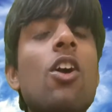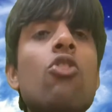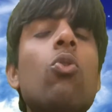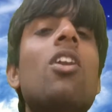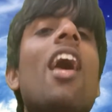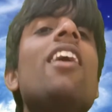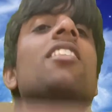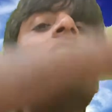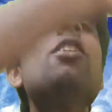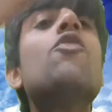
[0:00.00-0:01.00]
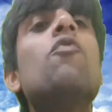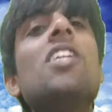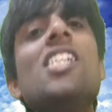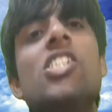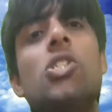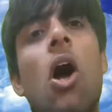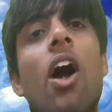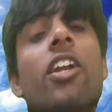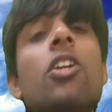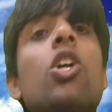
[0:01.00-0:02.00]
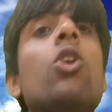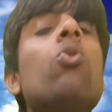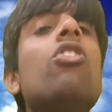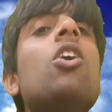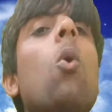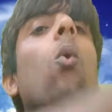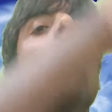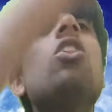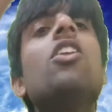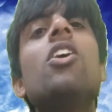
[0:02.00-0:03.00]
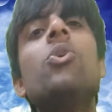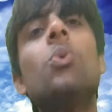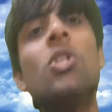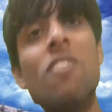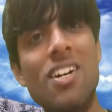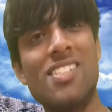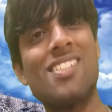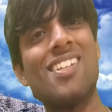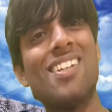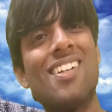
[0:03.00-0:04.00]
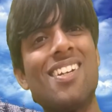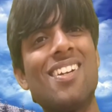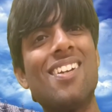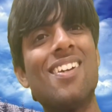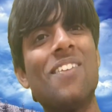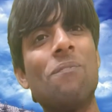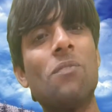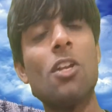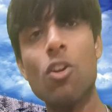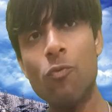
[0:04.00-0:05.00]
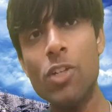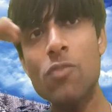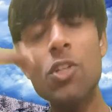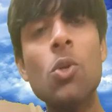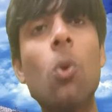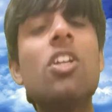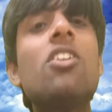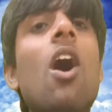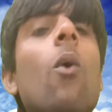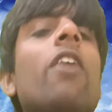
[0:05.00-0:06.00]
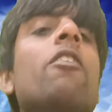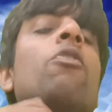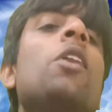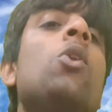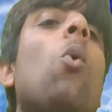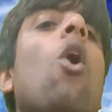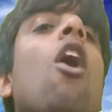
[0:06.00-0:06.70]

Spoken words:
So like this we start including all the universe which we know the now, and which we'll know